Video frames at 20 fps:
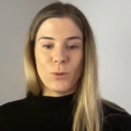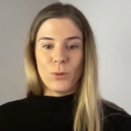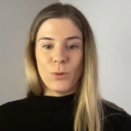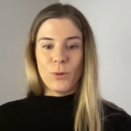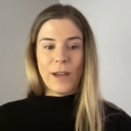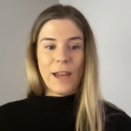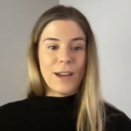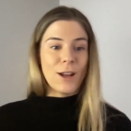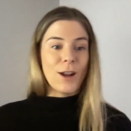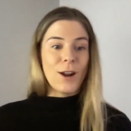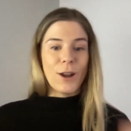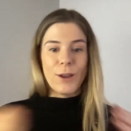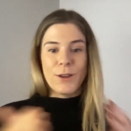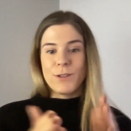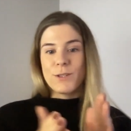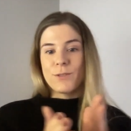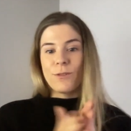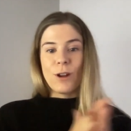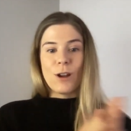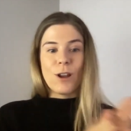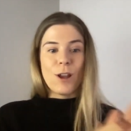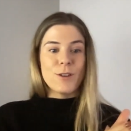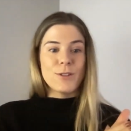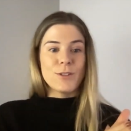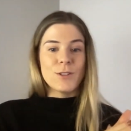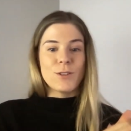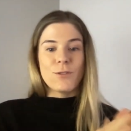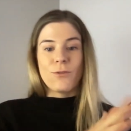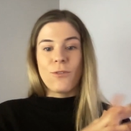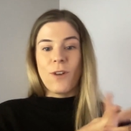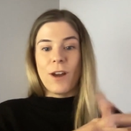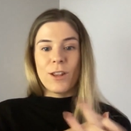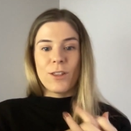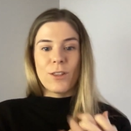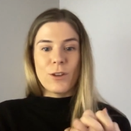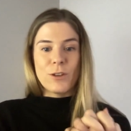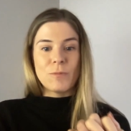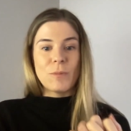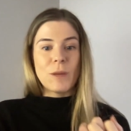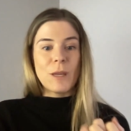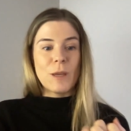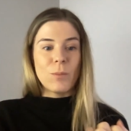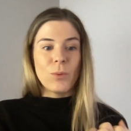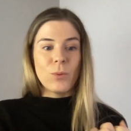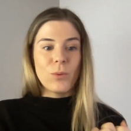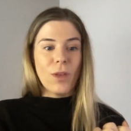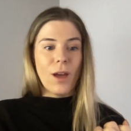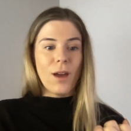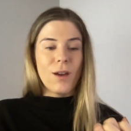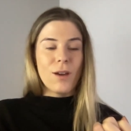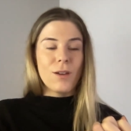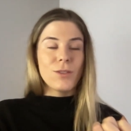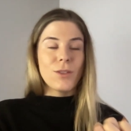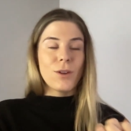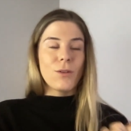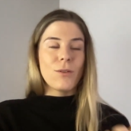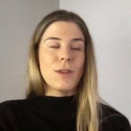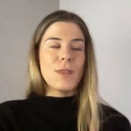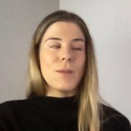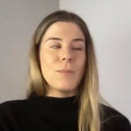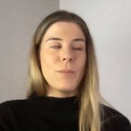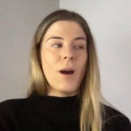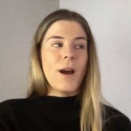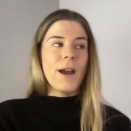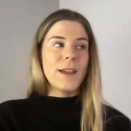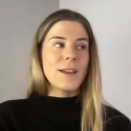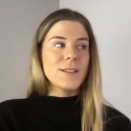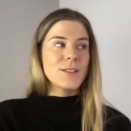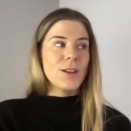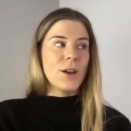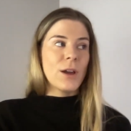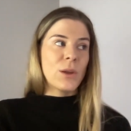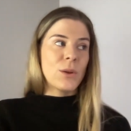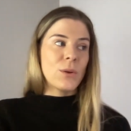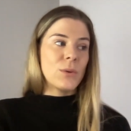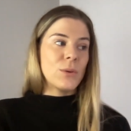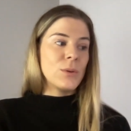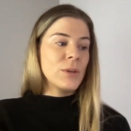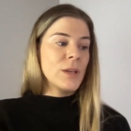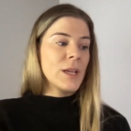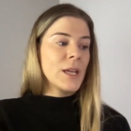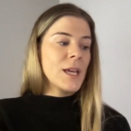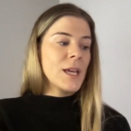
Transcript: you're getting closer and closer to finding those people that are in the buying cycle.